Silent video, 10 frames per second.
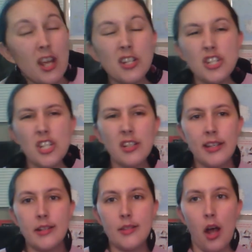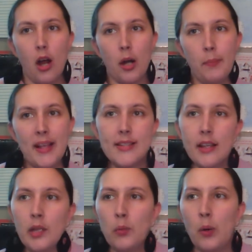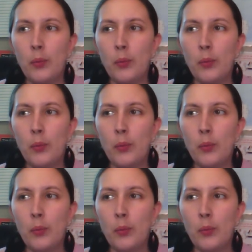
Shillings are basically what